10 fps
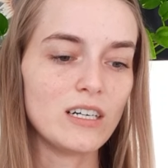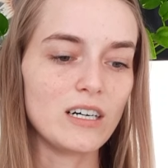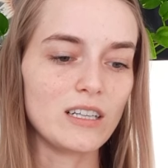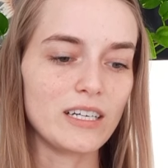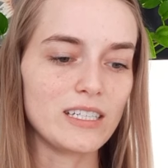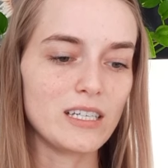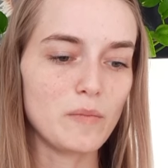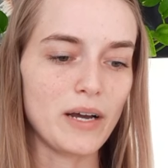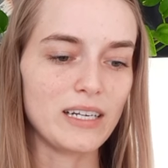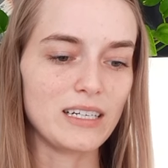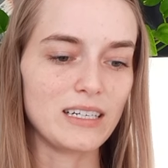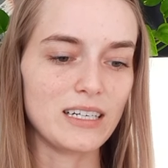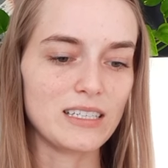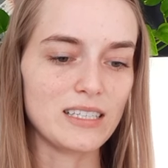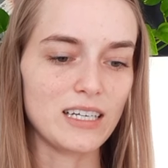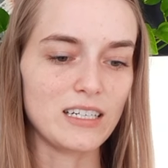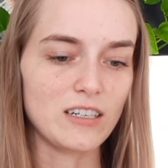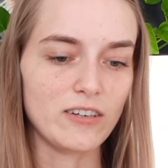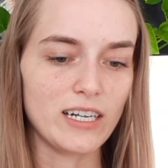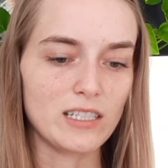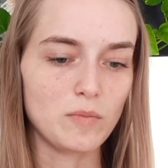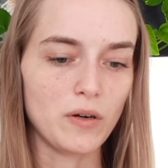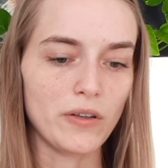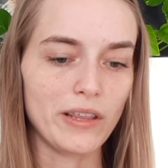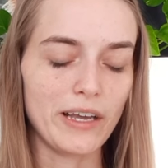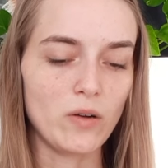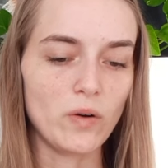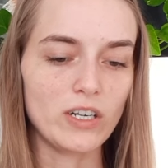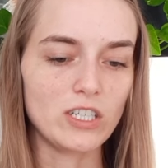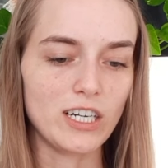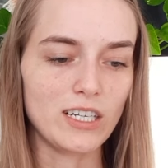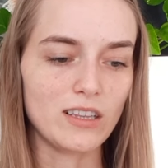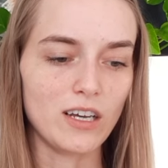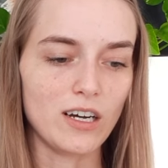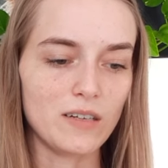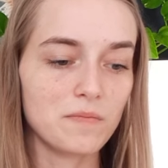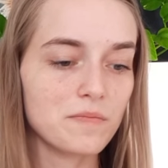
A lazy-mindedness that degrades both language and thought.